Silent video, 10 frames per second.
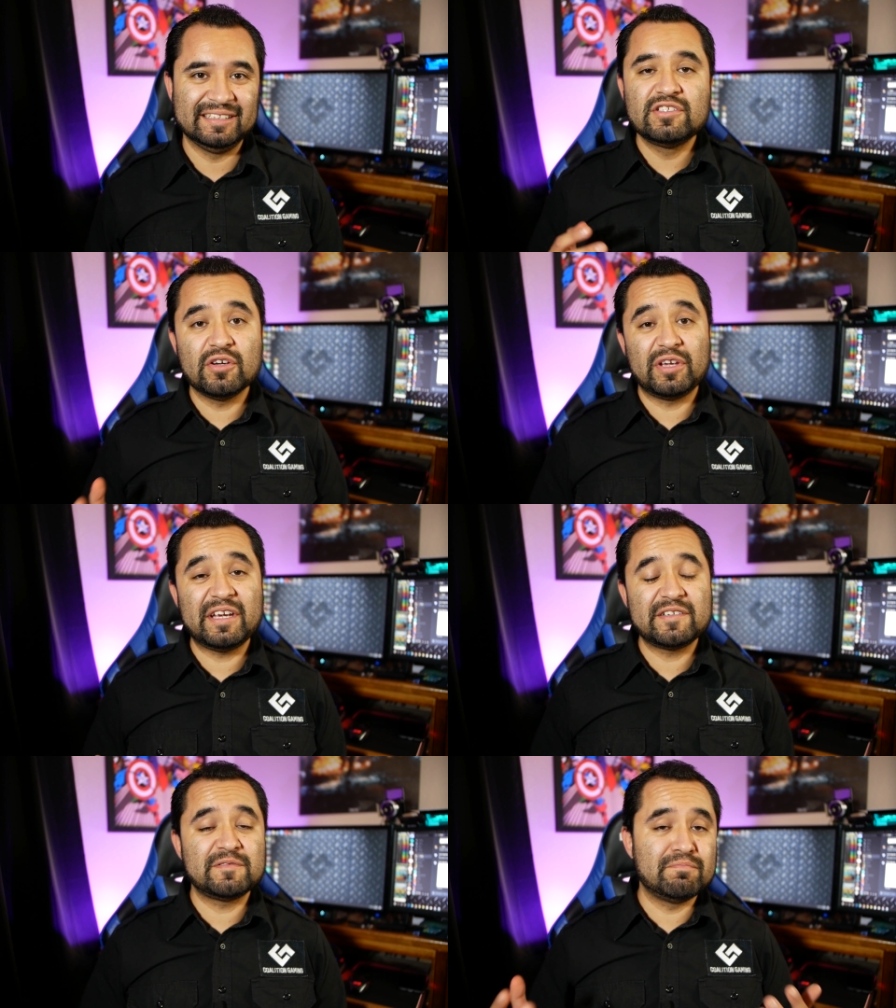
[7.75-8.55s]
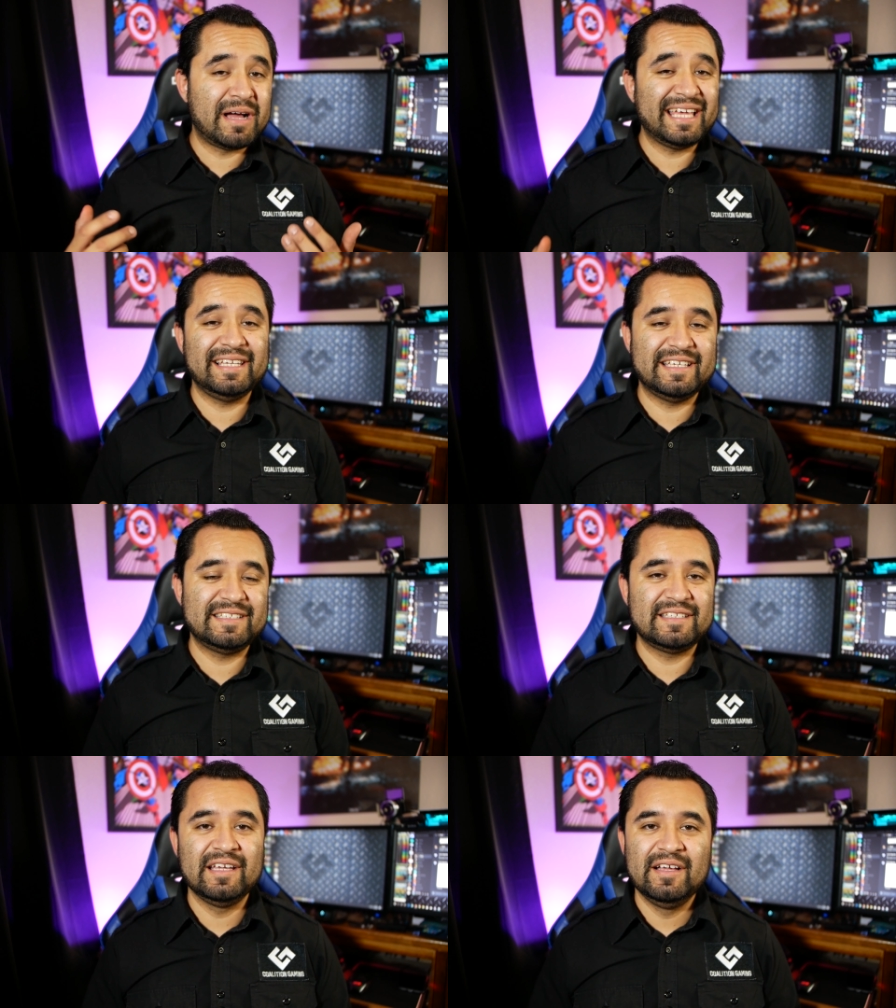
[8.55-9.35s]
So here's my
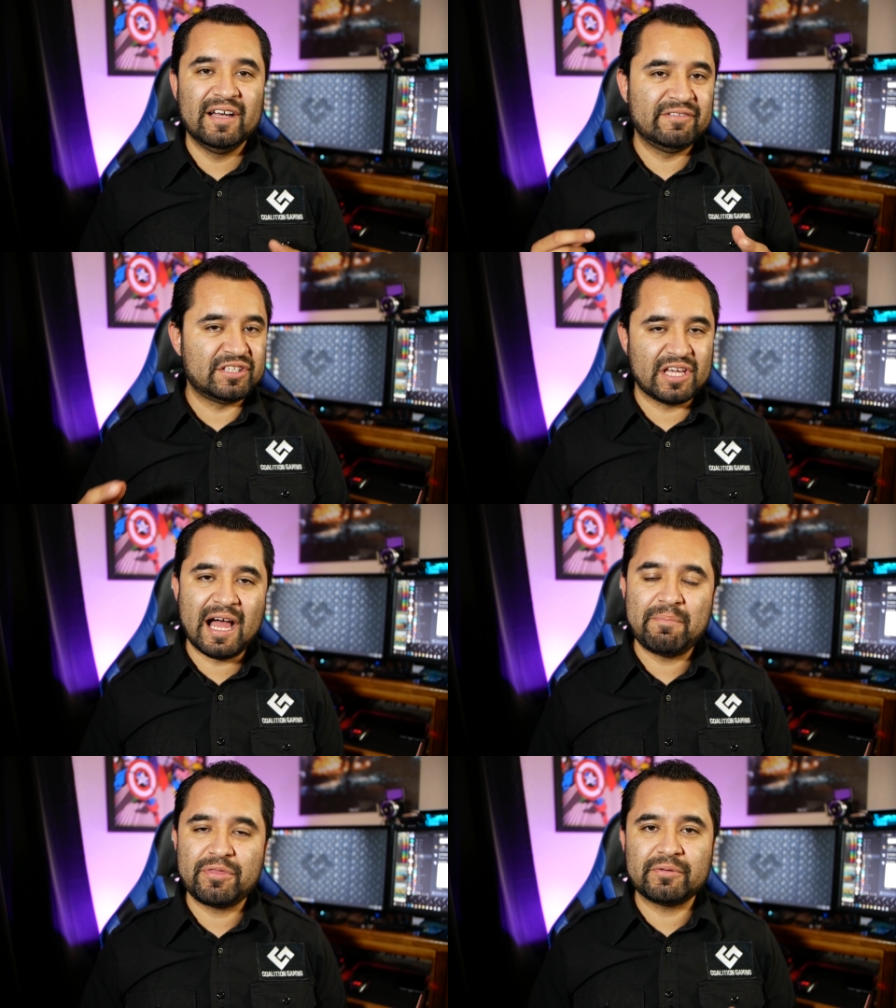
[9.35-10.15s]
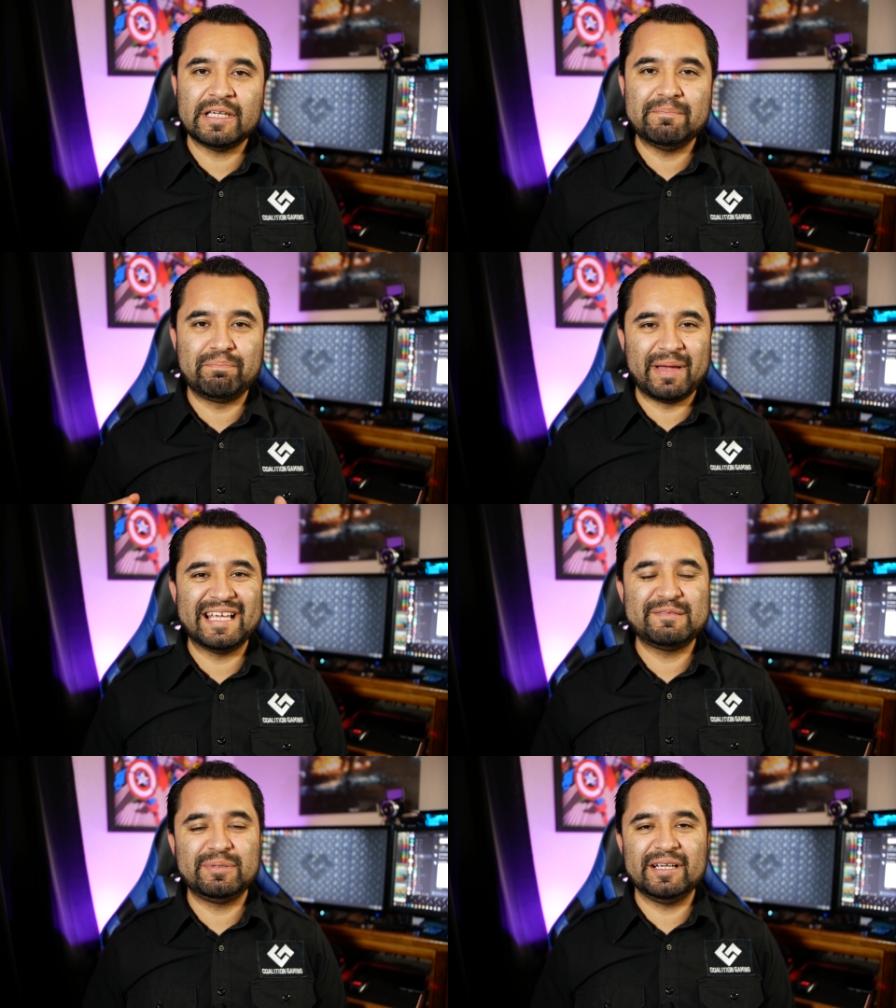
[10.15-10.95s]
list of the top 3
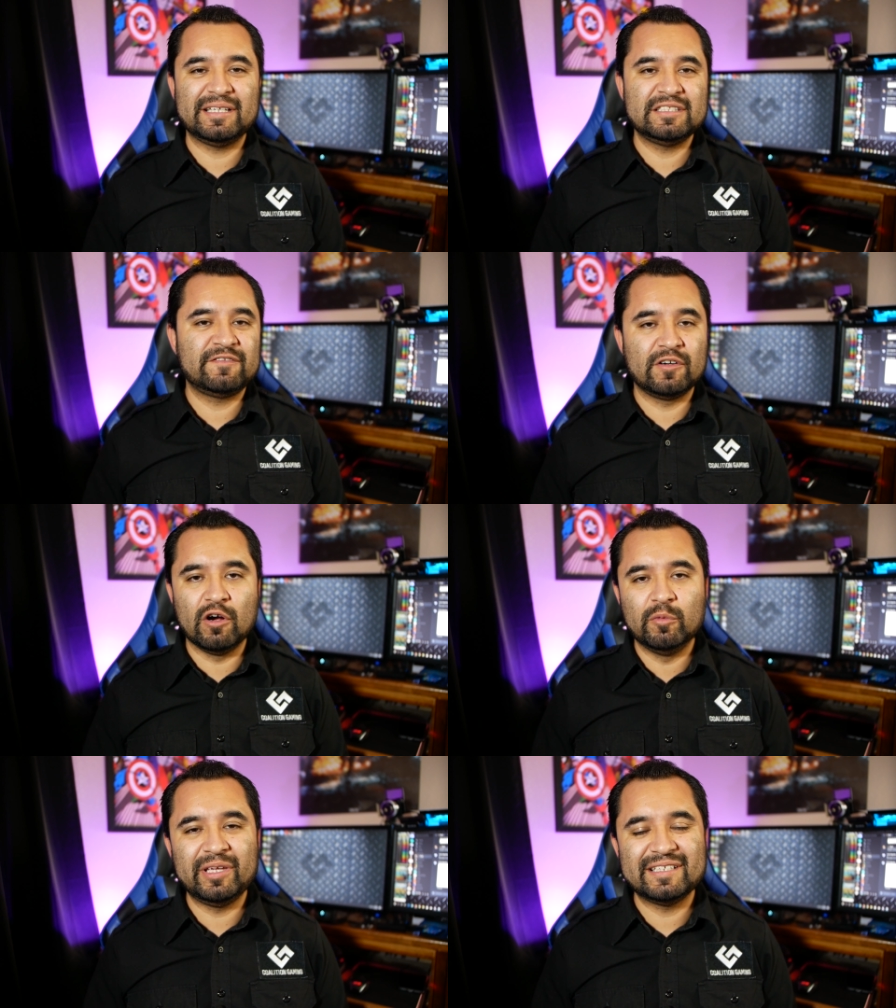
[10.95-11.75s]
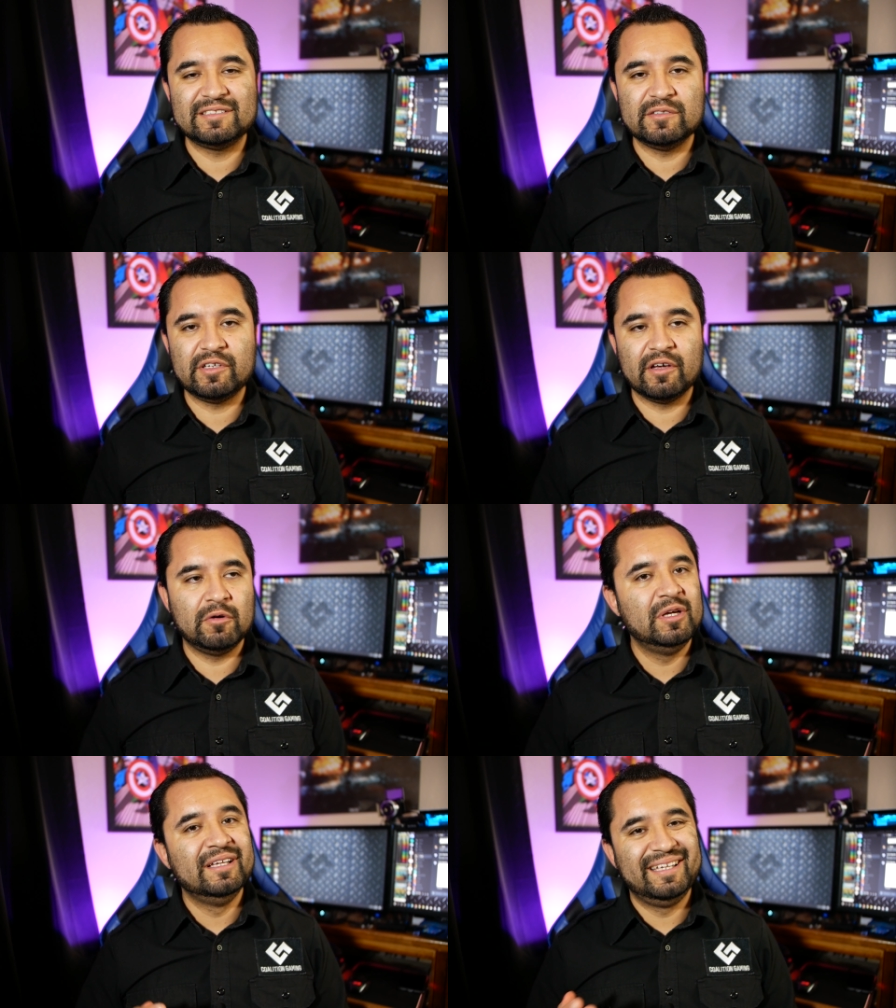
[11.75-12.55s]
best plugins for OBS Studio
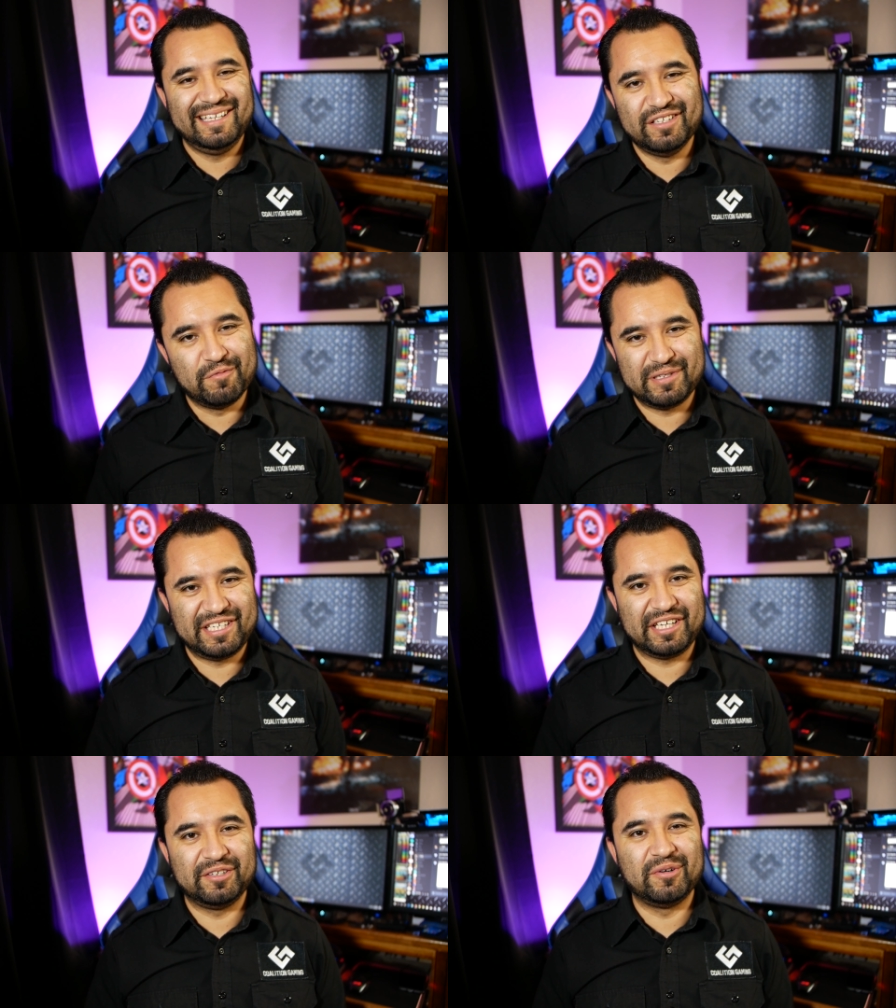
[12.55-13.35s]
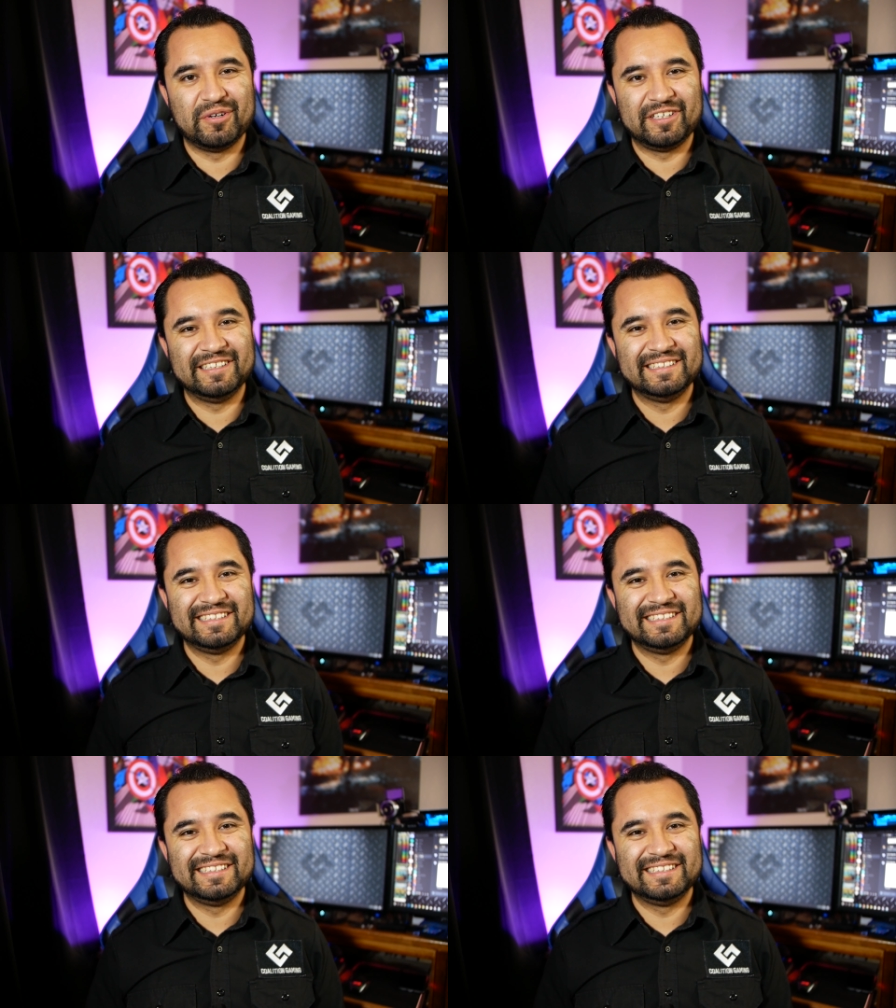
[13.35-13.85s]
in no particular order.